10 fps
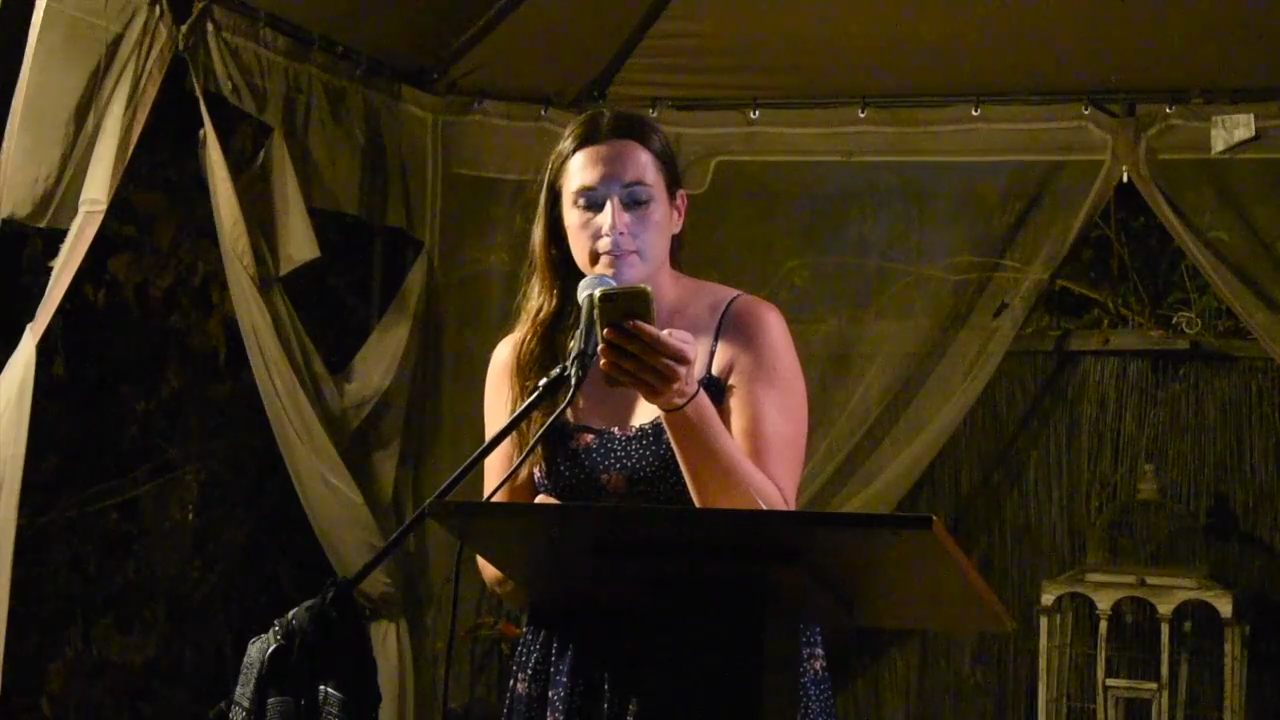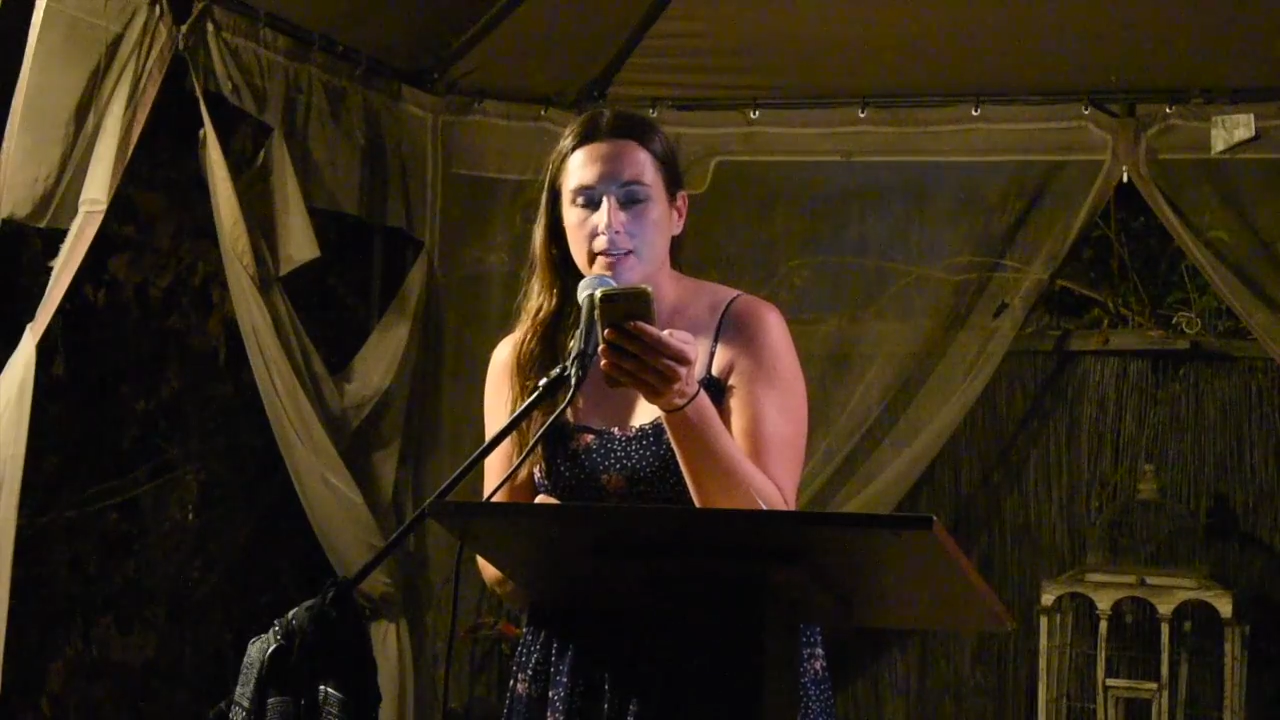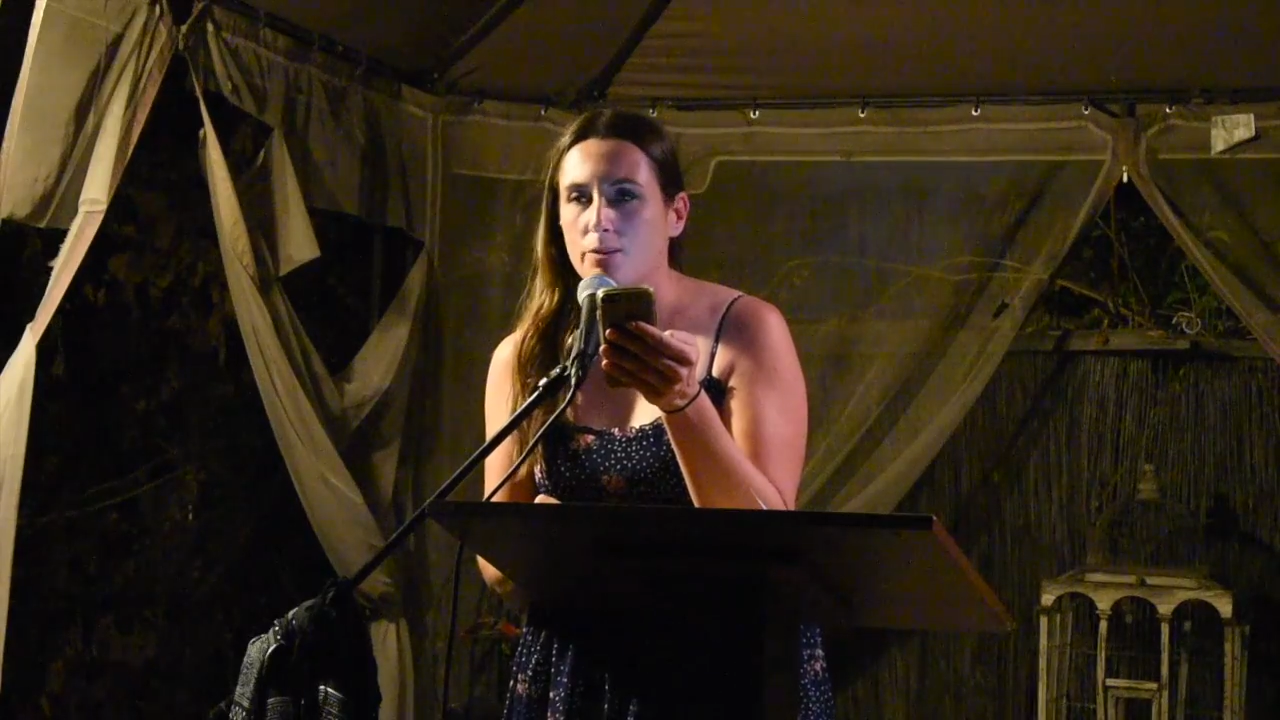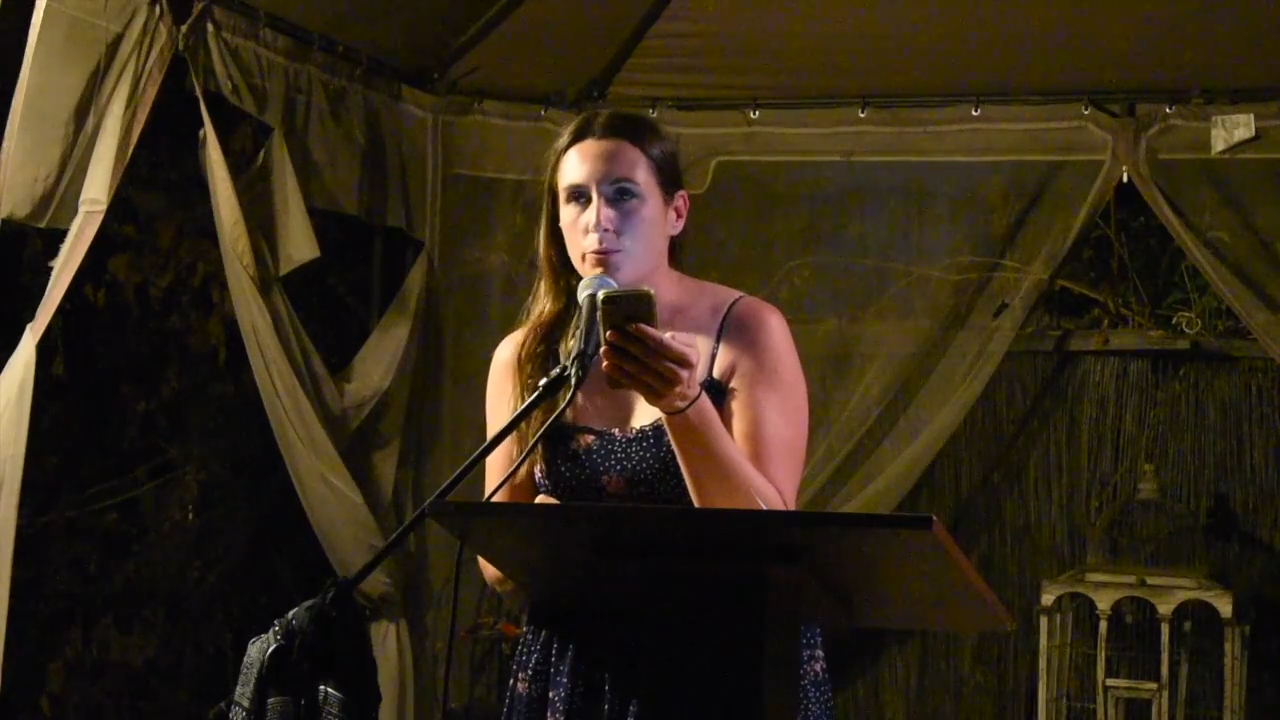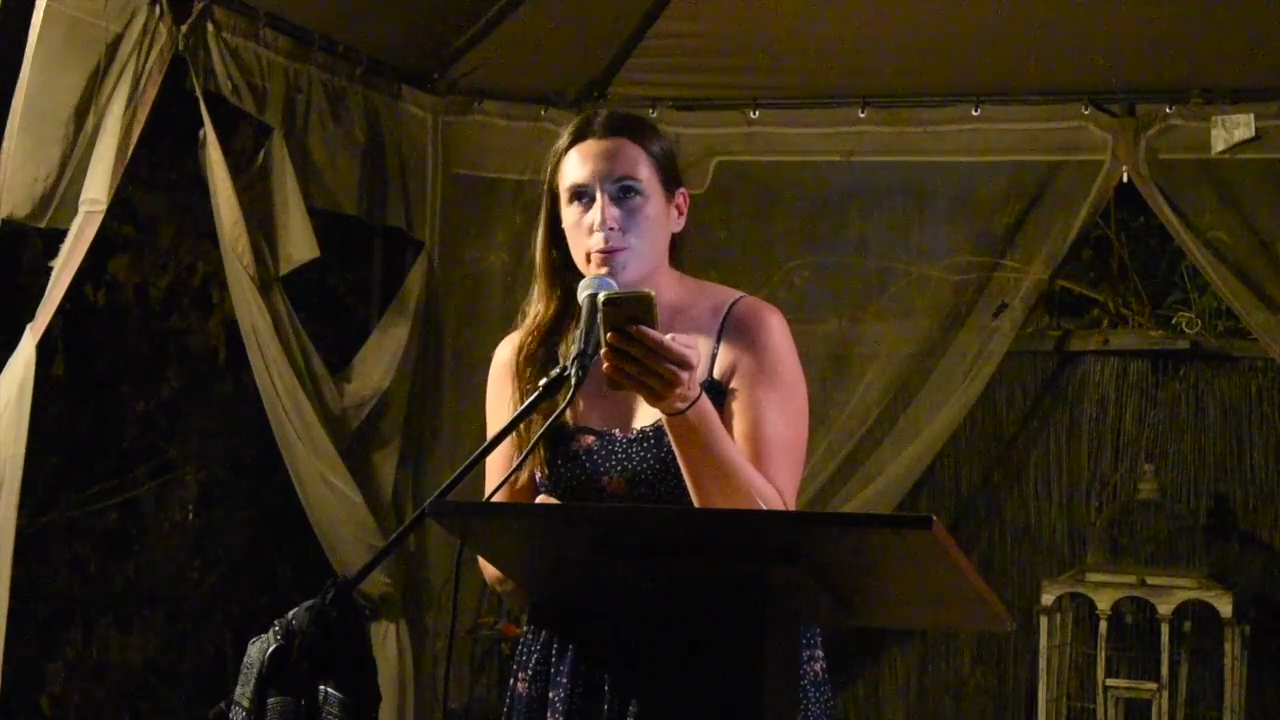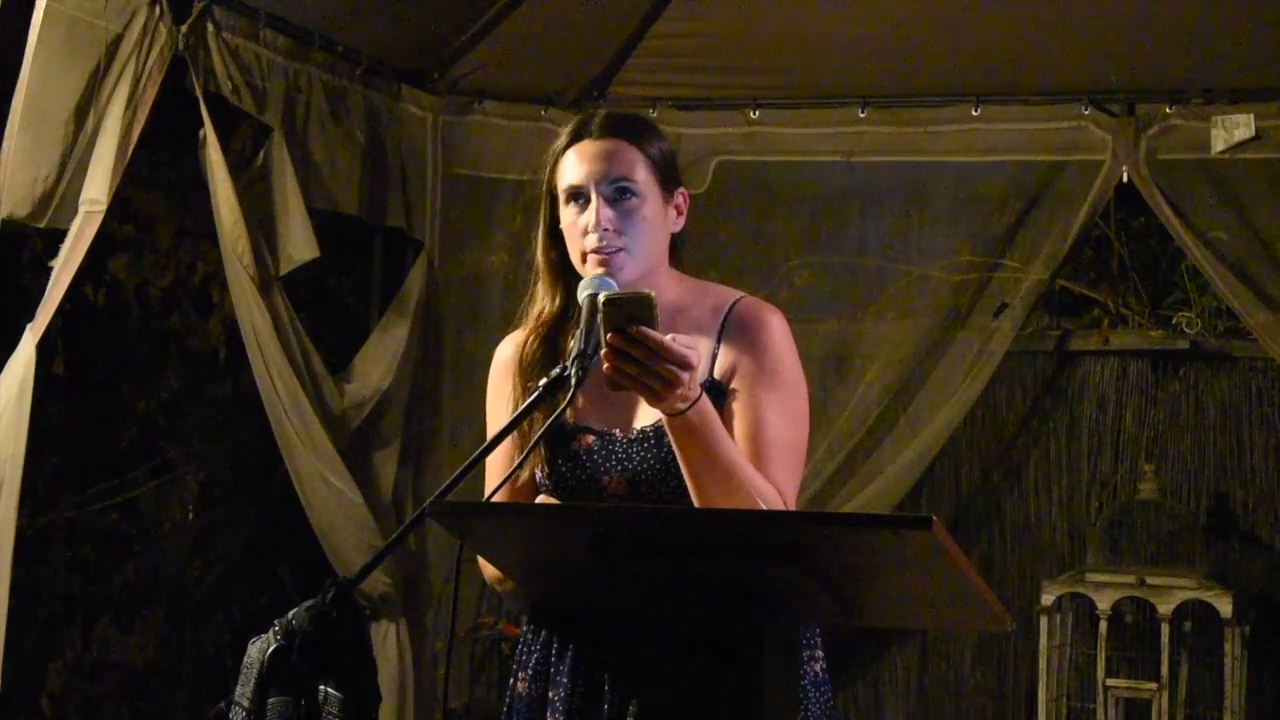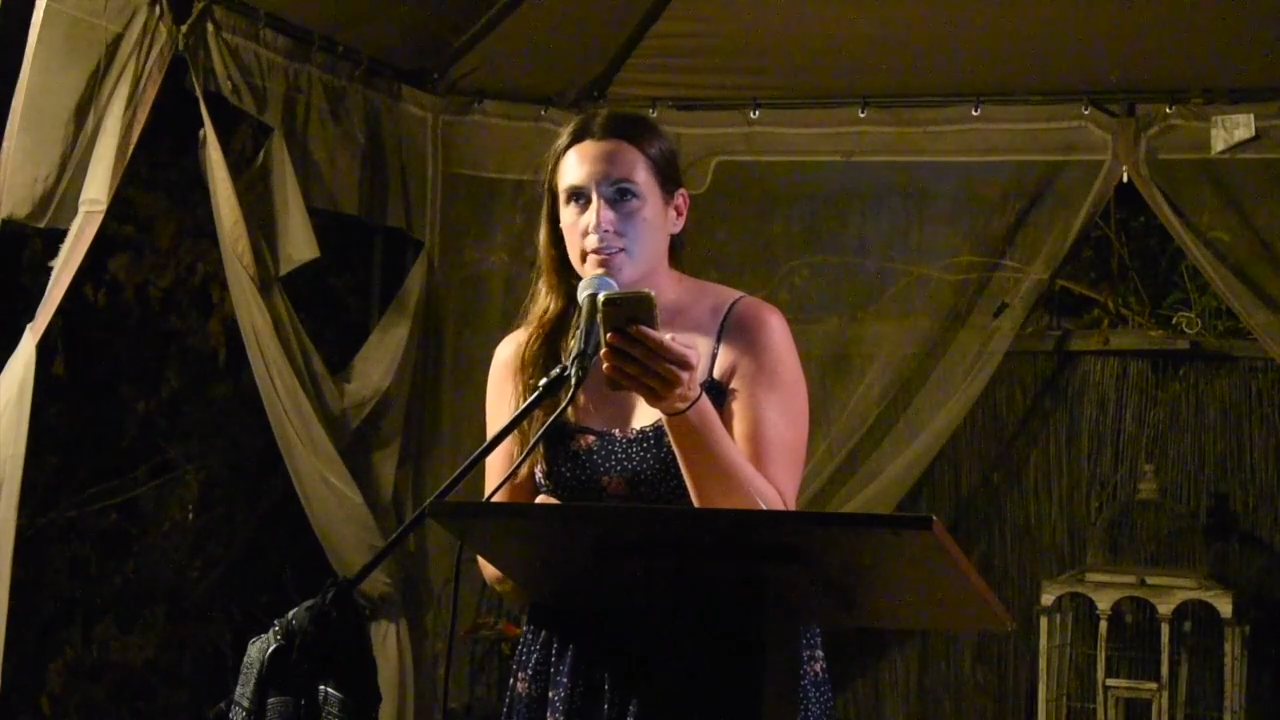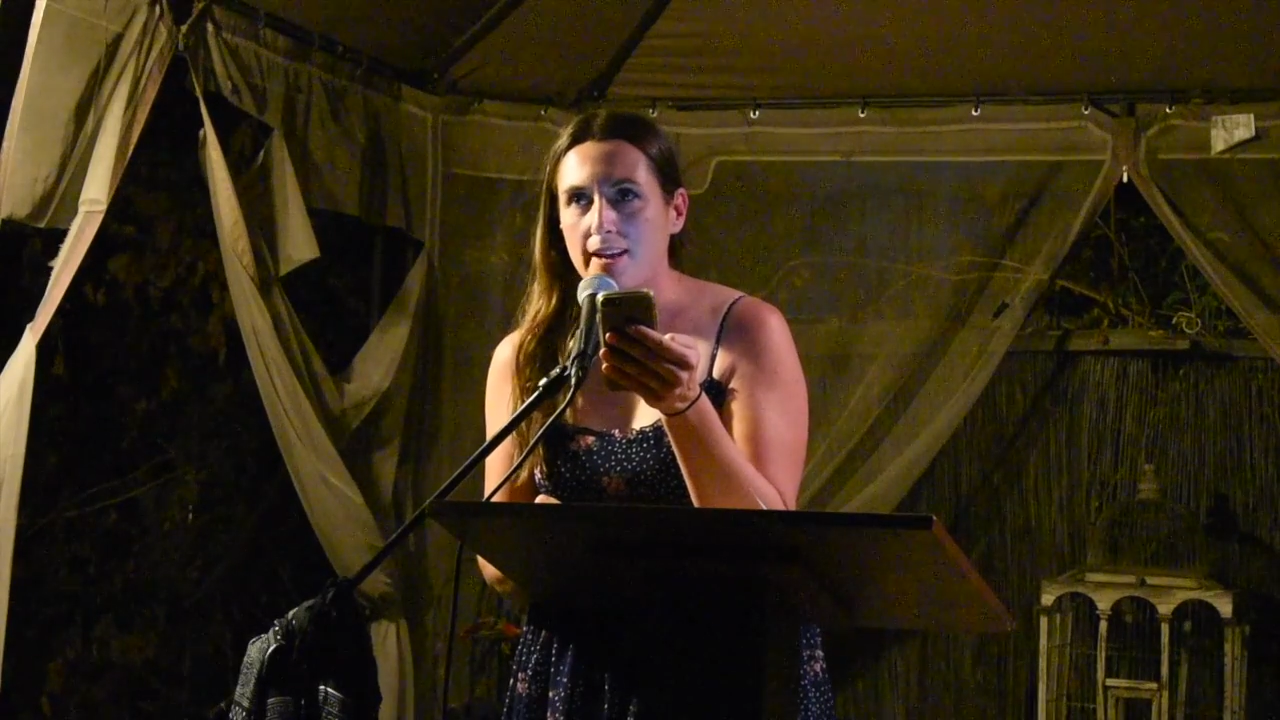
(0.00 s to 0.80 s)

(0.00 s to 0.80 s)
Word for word: it ruins